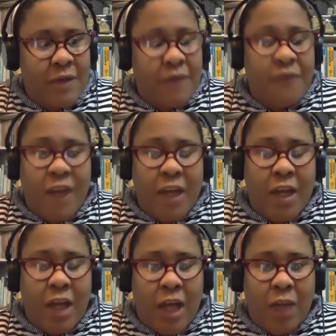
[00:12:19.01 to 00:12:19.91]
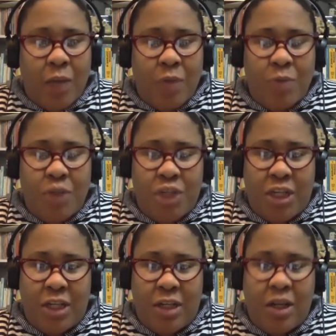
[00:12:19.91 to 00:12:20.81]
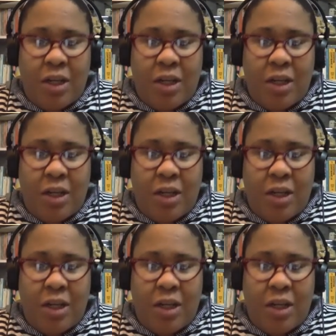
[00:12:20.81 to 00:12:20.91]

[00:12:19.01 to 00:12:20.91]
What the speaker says: fucking Hollywood machine.